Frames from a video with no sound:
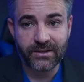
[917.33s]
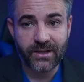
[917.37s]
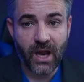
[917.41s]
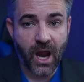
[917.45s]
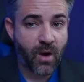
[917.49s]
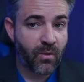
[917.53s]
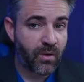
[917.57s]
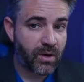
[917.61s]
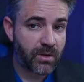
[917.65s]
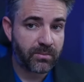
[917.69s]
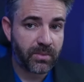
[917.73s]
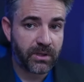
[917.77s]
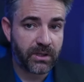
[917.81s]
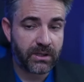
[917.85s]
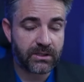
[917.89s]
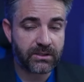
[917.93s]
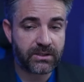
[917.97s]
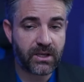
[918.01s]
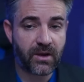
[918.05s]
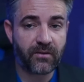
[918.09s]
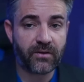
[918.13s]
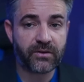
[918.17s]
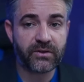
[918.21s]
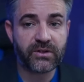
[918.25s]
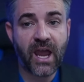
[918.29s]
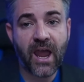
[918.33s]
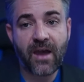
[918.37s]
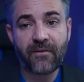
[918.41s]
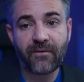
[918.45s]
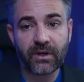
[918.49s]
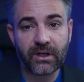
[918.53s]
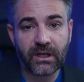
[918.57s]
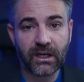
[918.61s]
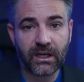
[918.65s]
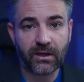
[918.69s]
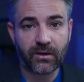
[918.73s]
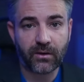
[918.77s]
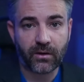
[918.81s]
I wanna be the devil's
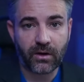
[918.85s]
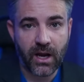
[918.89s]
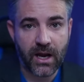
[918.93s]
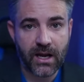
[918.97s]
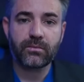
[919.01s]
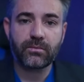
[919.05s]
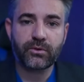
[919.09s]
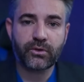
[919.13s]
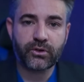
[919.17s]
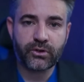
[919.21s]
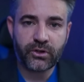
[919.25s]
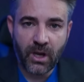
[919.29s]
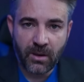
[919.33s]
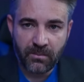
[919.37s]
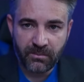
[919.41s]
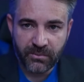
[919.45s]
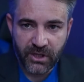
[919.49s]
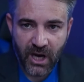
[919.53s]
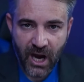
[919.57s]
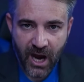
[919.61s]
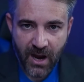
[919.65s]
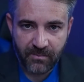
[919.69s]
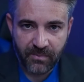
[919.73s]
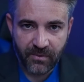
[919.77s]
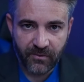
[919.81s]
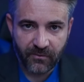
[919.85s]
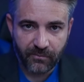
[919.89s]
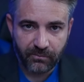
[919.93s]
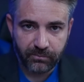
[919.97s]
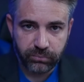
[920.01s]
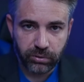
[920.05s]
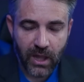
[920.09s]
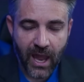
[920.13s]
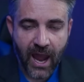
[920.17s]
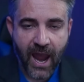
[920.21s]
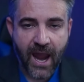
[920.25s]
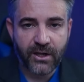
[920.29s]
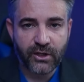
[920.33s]
advocate, all right? Some type of
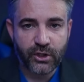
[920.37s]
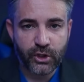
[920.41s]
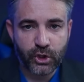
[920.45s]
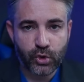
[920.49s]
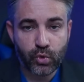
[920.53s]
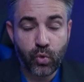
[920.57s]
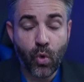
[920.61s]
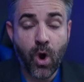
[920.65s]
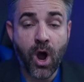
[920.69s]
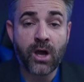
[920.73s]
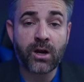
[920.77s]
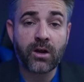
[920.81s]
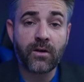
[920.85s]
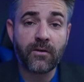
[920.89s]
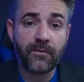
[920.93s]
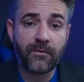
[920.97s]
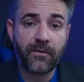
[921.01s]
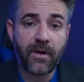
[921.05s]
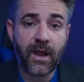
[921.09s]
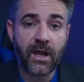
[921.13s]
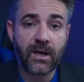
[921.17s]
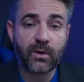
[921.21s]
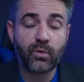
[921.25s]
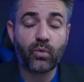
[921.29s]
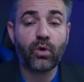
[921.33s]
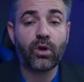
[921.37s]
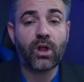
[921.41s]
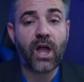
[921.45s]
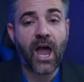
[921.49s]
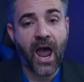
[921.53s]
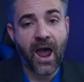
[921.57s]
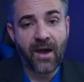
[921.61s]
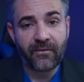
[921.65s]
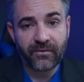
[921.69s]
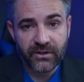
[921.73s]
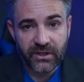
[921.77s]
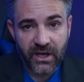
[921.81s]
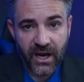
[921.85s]
black swan event will
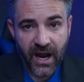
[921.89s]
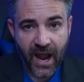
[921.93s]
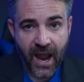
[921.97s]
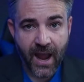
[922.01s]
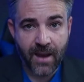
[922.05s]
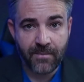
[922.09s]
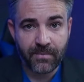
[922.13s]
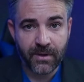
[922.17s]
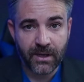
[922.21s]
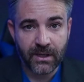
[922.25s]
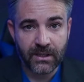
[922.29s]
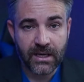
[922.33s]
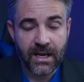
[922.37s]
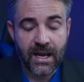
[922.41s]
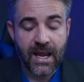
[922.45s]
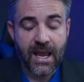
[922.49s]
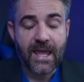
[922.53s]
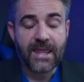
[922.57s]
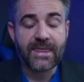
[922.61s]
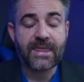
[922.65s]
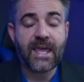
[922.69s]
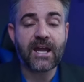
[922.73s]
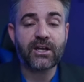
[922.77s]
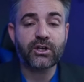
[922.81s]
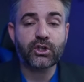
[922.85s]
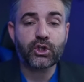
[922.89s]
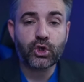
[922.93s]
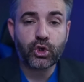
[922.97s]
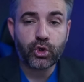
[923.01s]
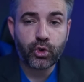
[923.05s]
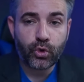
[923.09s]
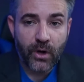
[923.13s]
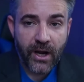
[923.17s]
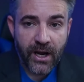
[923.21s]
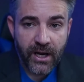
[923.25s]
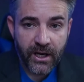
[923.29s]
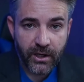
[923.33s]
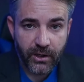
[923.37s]
have to happen that
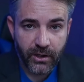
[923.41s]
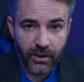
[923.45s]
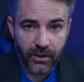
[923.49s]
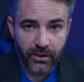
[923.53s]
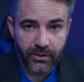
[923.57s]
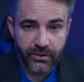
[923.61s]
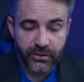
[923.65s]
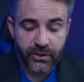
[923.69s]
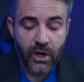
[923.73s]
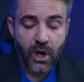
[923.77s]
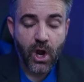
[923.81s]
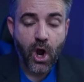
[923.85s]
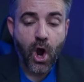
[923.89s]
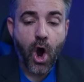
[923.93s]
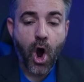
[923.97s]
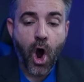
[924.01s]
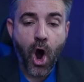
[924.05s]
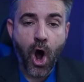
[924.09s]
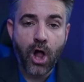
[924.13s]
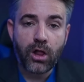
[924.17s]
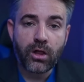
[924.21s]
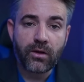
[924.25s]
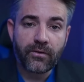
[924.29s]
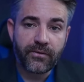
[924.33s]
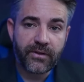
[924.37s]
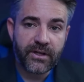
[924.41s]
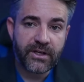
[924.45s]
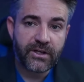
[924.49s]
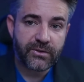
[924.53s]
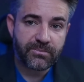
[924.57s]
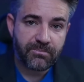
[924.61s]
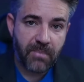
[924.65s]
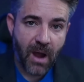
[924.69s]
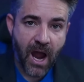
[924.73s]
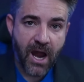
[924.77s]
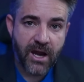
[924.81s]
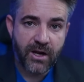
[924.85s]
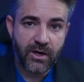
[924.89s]
triggers all of these
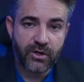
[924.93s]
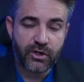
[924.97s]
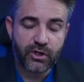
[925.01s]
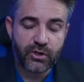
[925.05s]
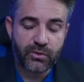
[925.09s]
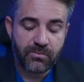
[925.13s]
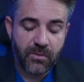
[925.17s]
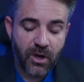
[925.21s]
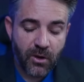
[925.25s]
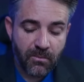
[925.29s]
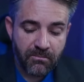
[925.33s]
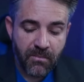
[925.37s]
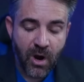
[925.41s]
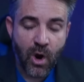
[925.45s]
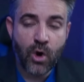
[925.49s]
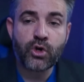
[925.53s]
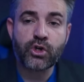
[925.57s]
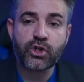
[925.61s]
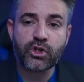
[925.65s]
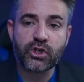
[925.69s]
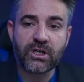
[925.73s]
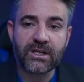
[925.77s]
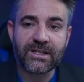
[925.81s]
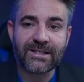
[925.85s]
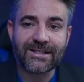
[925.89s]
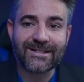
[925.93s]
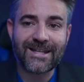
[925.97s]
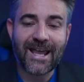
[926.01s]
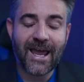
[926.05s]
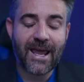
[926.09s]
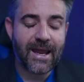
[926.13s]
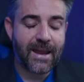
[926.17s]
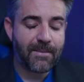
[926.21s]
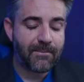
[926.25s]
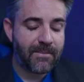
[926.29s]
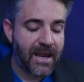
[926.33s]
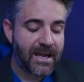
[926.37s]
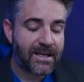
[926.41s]
buyers' emotions
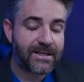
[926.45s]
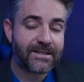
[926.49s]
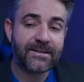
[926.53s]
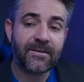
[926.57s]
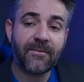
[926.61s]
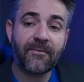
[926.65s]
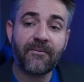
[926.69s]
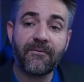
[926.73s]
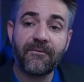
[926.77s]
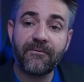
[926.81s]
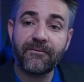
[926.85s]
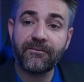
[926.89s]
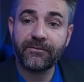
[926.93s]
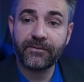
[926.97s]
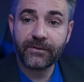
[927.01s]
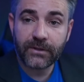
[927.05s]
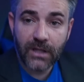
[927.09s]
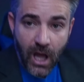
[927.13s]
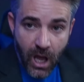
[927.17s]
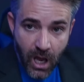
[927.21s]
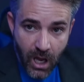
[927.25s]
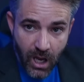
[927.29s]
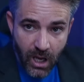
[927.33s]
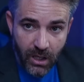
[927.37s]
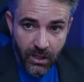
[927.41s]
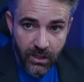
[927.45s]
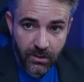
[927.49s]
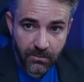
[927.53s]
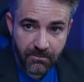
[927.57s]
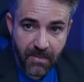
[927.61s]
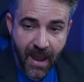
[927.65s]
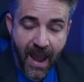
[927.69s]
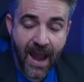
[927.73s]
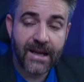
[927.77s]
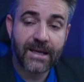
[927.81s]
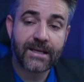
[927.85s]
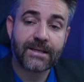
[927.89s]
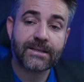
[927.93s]
that makes them flood
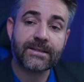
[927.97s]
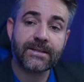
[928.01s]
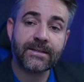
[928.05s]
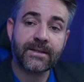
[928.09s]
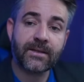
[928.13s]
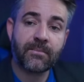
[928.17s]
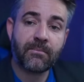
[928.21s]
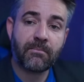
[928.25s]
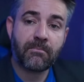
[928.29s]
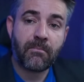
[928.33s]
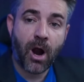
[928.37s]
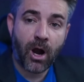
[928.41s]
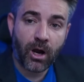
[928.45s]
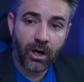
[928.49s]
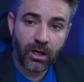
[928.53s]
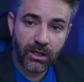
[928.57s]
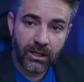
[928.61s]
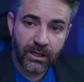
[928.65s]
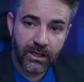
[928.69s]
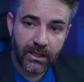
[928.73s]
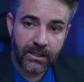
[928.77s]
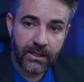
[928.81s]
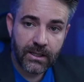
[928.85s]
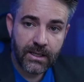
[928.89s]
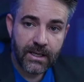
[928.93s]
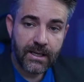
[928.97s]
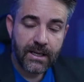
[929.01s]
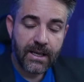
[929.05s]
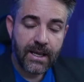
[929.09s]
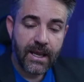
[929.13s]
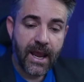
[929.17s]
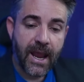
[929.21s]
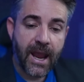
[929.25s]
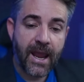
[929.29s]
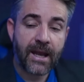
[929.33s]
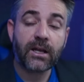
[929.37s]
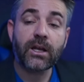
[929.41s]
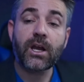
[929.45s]
back into the market
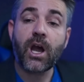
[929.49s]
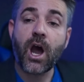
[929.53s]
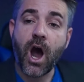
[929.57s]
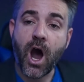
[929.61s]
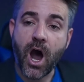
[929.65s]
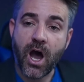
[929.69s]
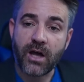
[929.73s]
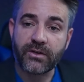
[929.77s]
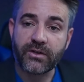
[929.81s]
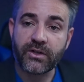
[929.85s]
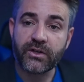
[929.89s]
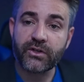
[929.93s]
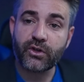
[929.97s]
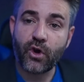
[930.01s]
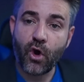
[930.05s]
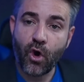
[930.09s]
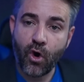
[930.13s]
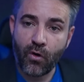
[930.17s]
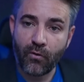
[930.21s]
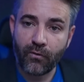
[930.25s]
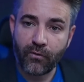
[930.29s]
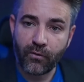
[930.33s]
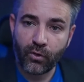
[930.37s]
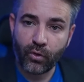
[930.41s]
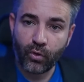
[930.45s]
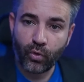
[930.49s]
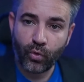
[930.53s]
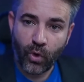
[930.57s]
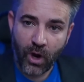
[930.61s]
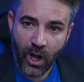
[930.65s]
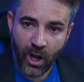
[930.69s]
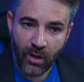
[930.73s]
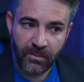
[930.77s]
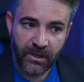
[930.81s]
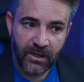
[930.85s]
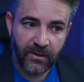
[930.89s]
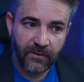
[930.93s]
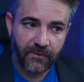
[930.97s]
and causes
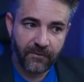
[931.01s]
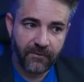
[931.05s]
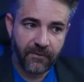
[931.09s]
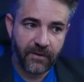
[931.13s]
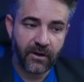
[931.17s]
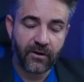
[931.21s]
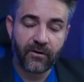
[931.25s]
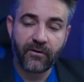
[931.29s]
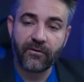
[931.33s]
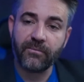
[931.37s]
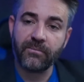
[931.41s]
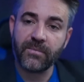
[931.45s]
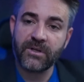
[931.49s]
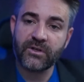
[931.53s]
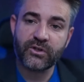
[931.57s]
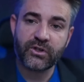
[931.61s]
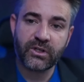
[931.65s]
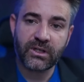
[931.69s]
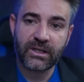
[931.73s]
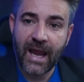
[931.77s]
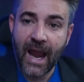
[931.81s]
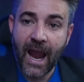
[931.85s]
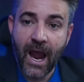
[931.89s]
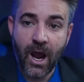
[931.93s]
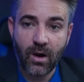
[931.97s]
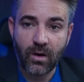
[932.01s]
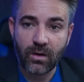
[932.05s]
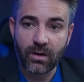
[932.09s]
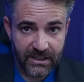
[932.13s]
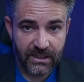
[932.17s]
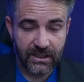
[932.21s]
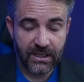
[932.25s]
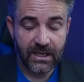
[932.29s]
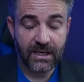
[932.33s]
overwhelming fear of missing out.